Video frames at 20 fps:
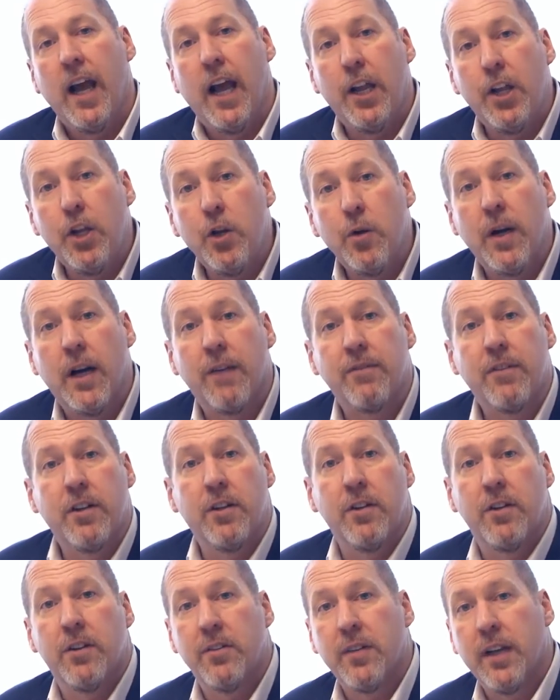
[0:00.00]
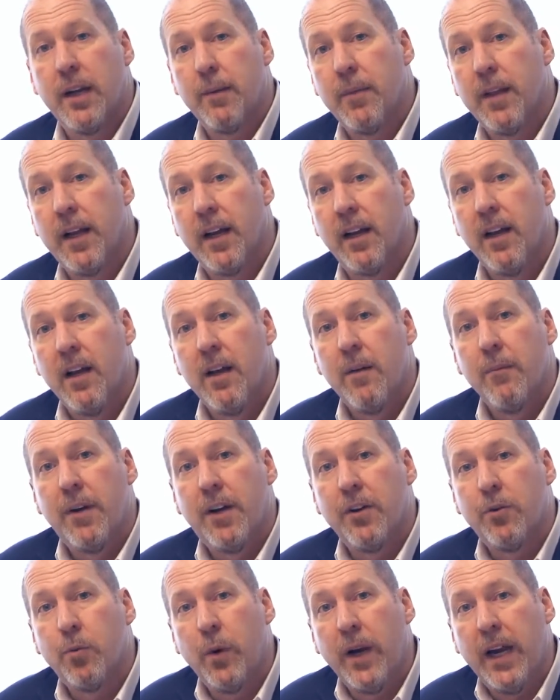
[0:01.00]
And you have to do the same thing,
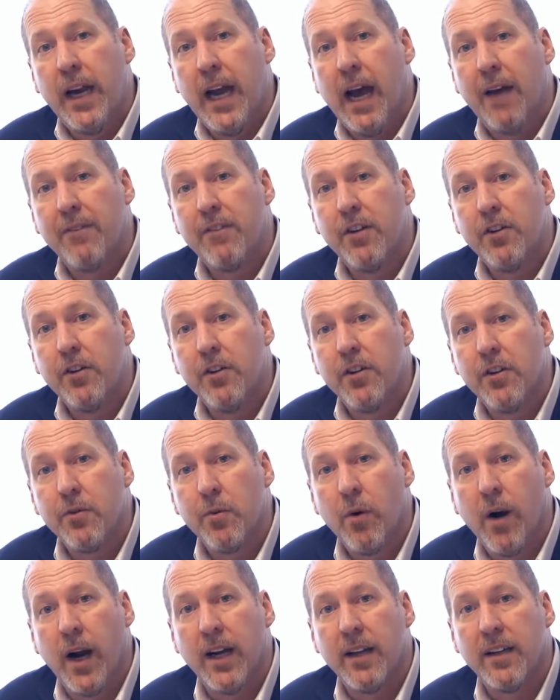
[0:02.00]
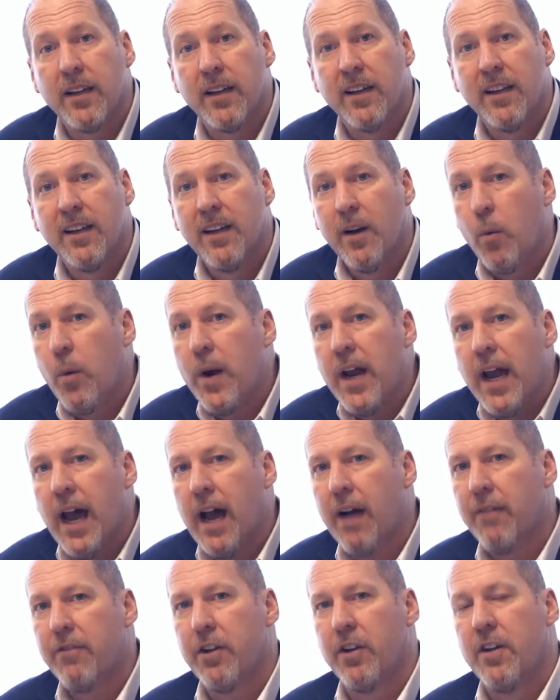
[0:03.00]
because we have to do this right. We
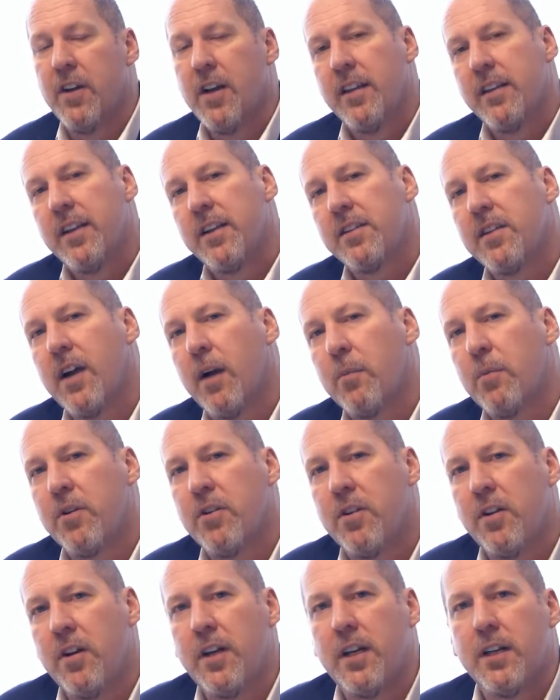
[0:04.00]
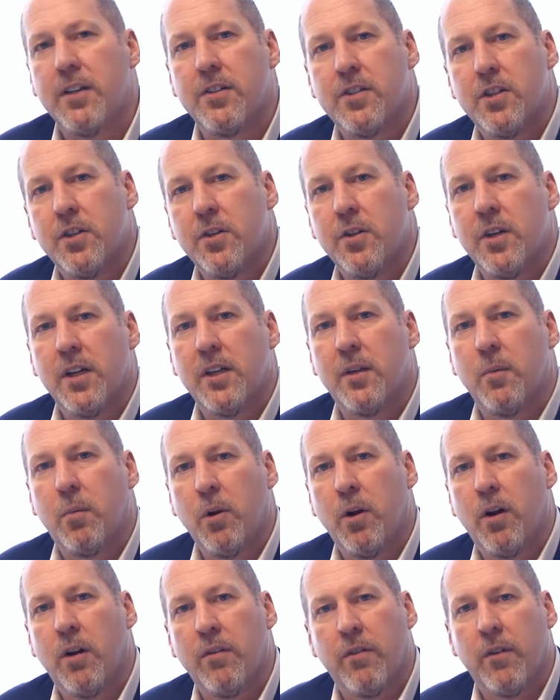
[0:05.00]
have to. This opportunity is too good to
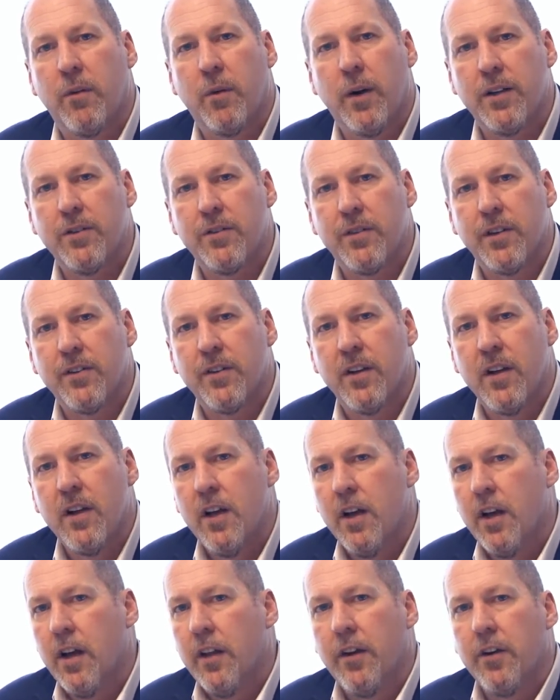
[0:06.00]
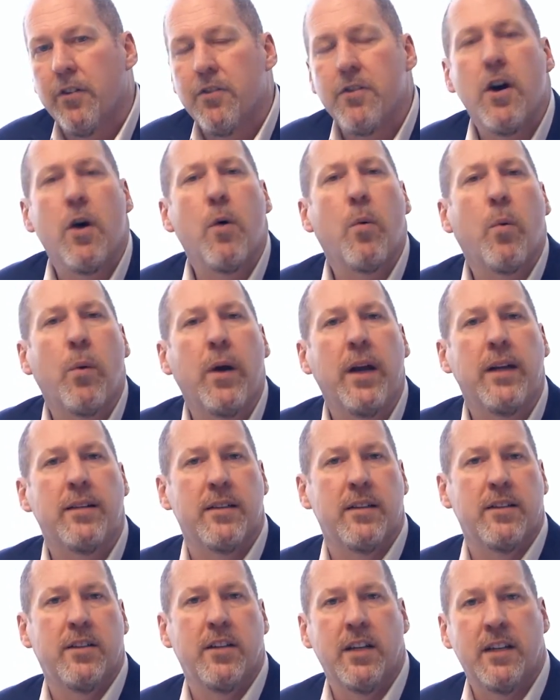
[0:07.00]
blow up for the rest of us. There's no
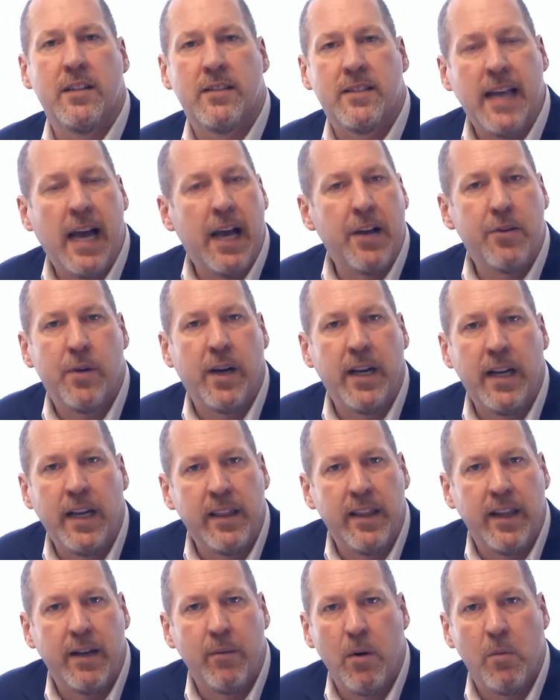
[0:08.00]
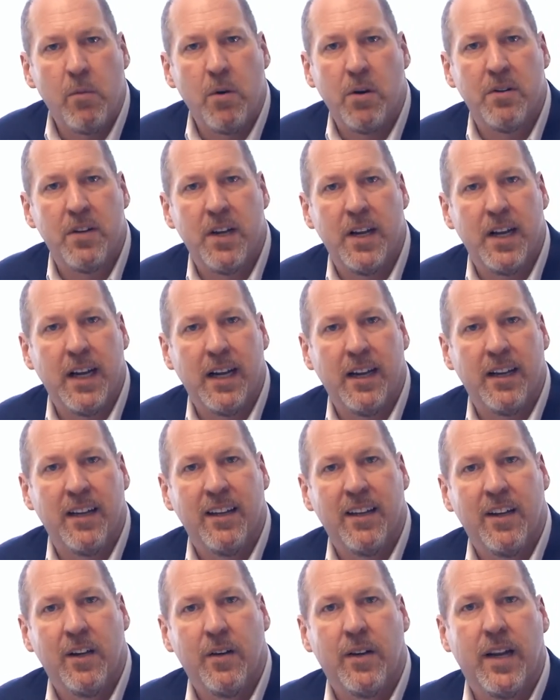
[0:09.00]
reason to exaggerate anything what we're saying.
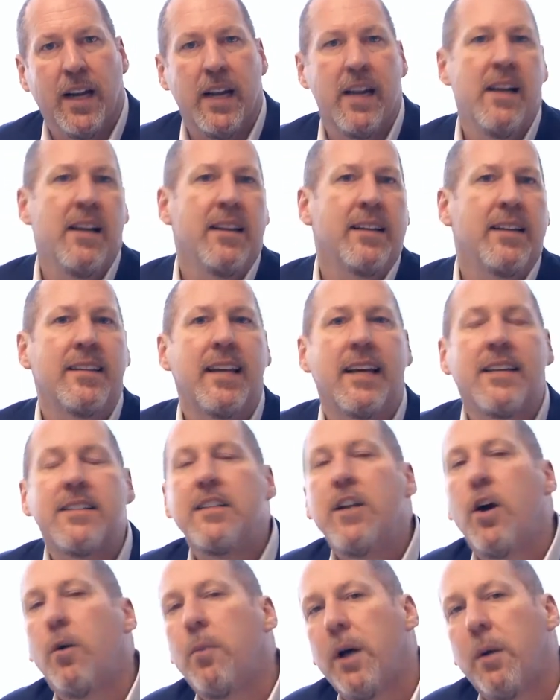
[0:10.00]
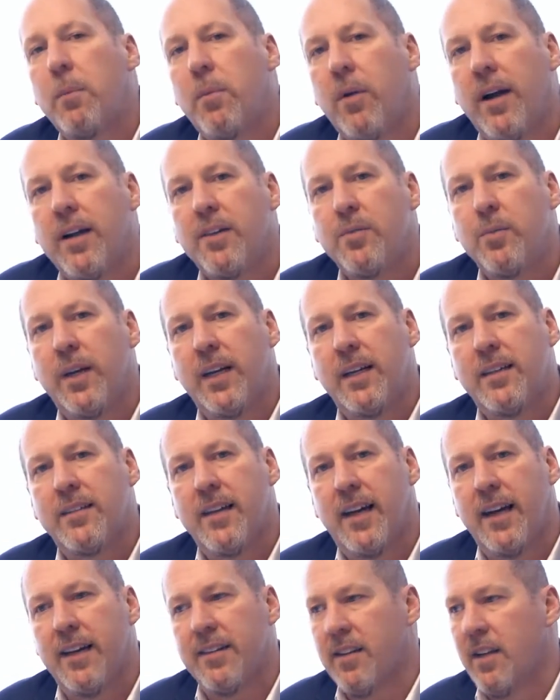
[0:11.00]
Okay? This has Nobel Prize winning
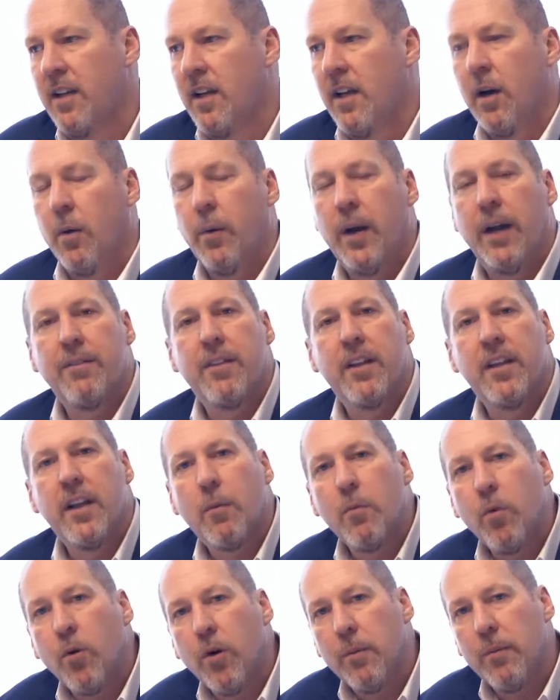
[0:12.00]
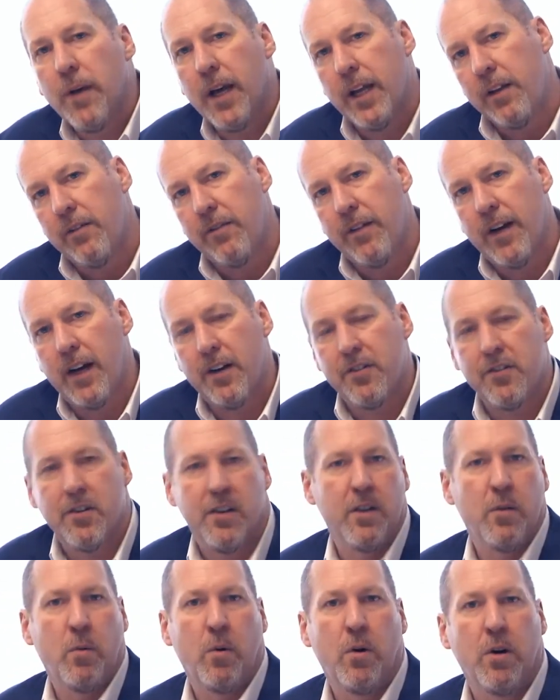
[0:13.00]
science. We have the #1 manufacturer
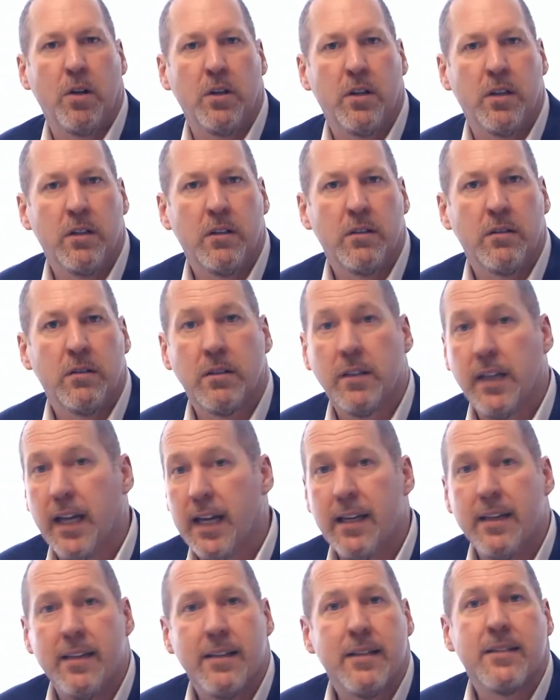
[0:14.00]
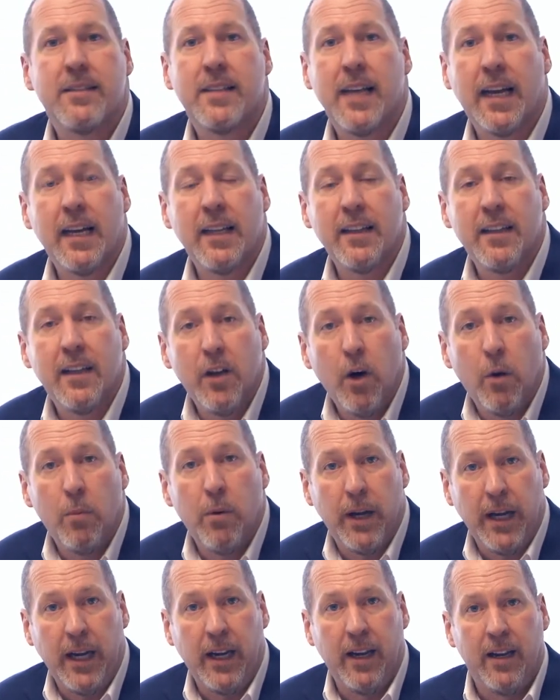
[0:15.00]
in the world. Okay? Second to
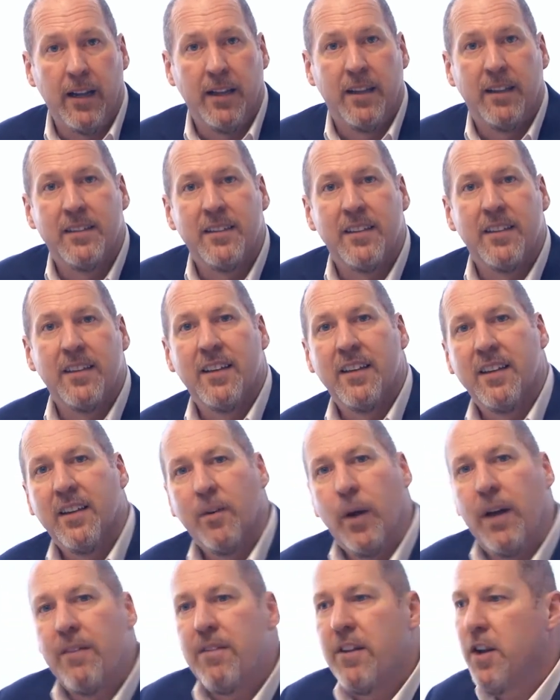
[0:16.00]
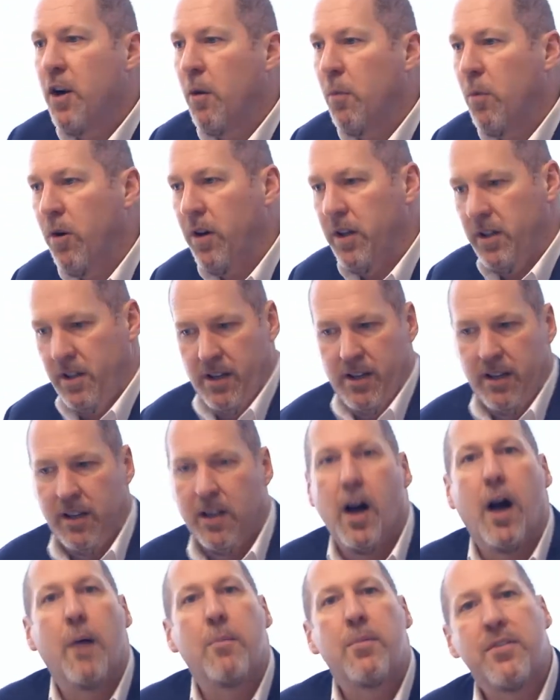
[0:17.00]
nobody. We have the #1
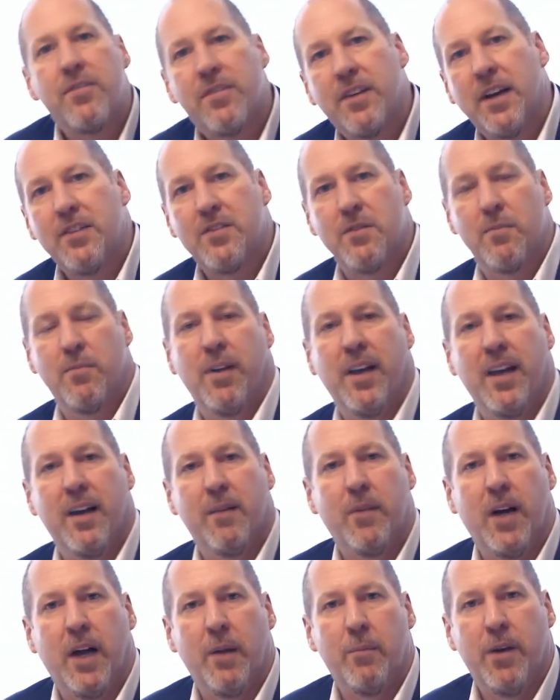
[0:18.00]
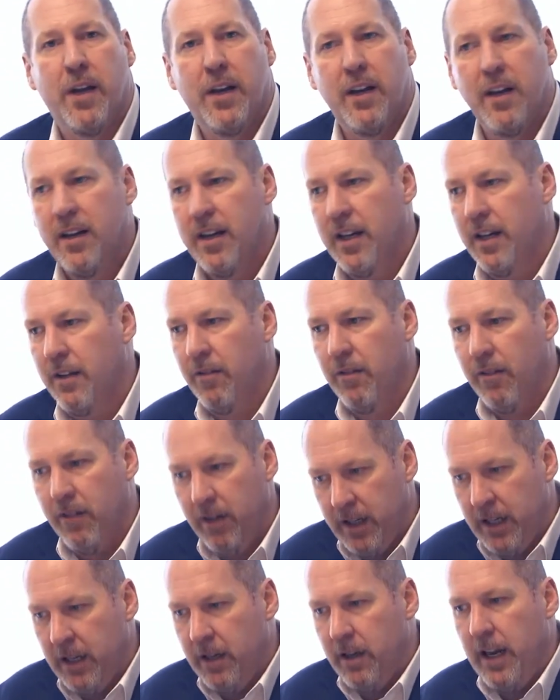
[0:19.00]
compensation plan, in my opinion, that
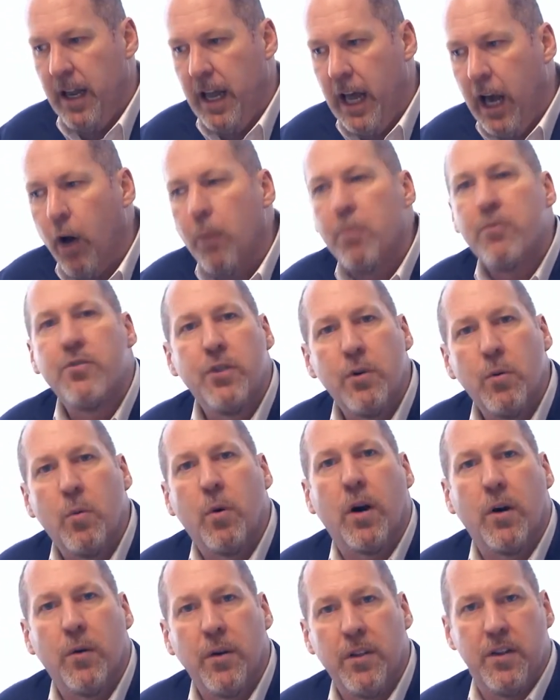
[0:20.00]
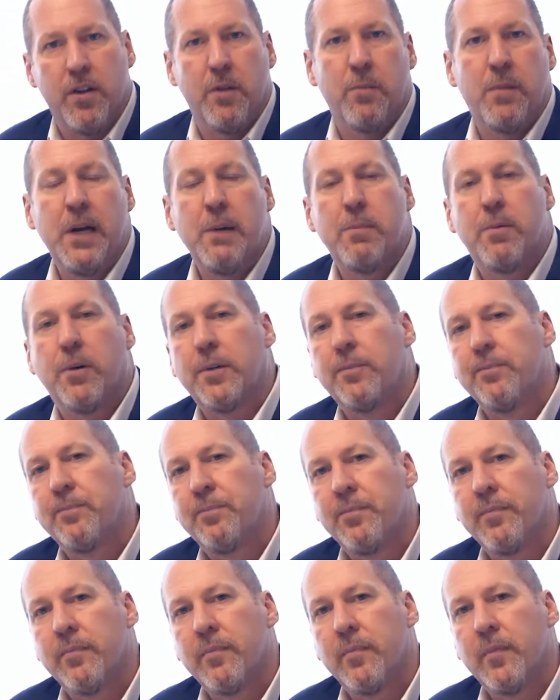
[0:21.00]
helps you work with your people,
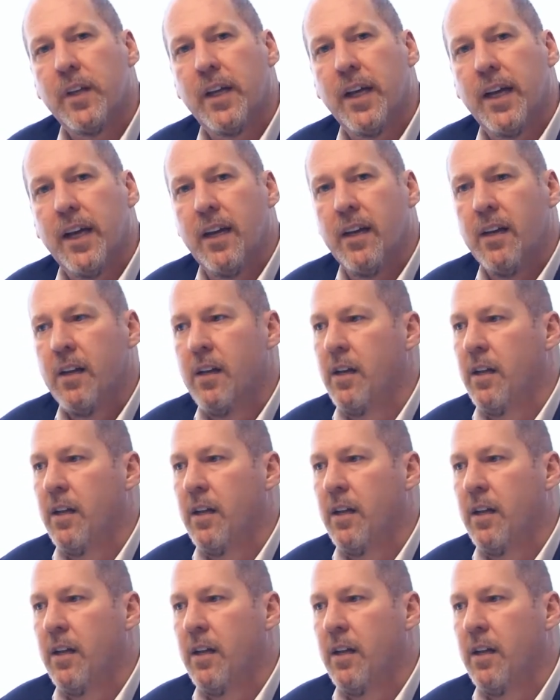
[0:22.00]
okay?